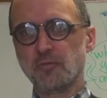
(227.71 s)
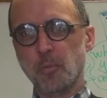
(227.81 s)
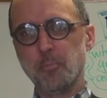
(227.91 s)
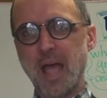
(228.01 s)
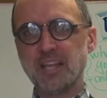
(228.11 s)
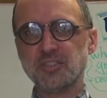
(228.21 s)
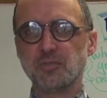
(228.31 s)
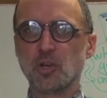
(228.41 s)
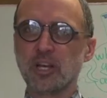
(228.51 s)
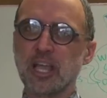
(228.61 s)
from
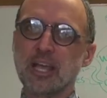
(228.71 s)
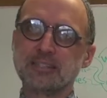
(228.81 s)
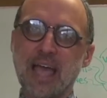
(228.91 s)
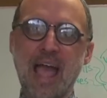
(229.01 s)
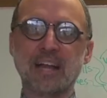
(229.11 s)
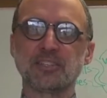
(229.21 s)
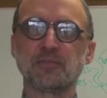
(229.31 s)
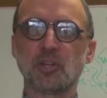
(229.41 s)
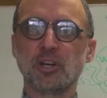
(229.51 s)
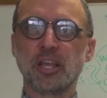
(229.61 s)
passive learning to
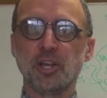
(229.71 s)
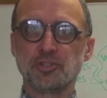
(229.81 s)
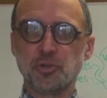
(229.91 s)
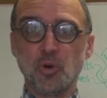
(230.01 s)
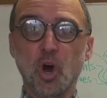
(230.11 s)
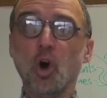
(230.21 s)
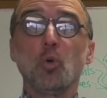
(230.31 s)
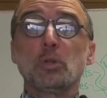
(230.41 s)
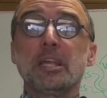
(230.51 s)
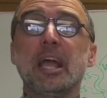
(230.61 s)
active learning to,
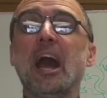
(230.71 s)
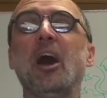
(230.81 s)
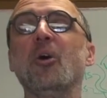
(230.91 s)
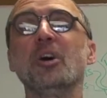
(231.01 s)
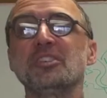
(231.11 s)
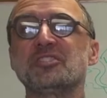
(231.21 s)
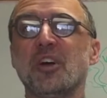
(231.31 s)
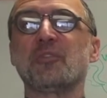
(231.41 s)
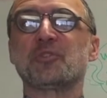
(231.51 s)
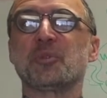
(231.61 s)
holy cow,
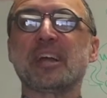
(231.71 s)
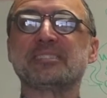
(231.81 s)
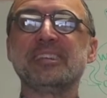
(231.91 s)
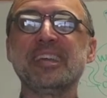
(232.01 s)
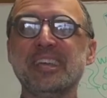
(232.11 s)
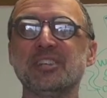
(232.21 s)
self-directed,